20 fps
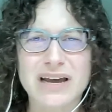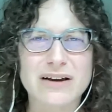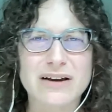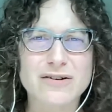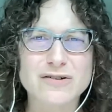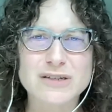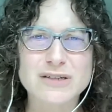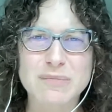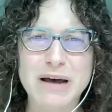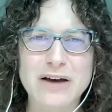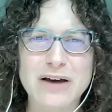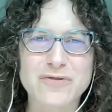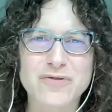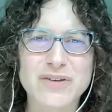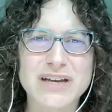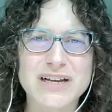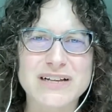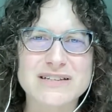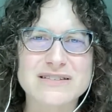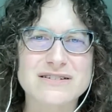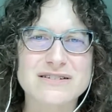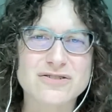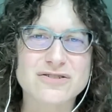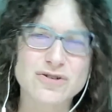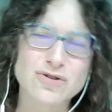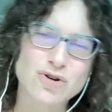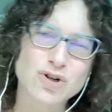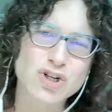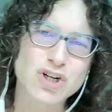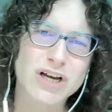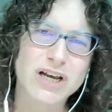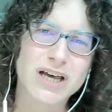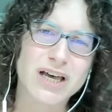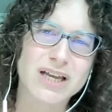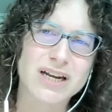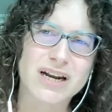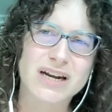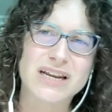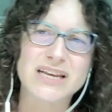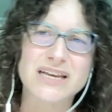cares about the
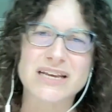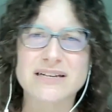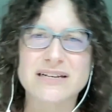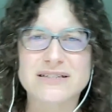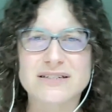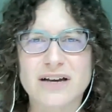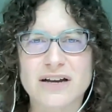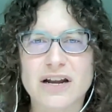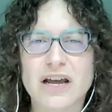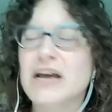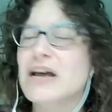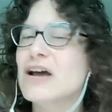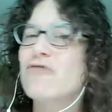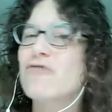institution and he's going to,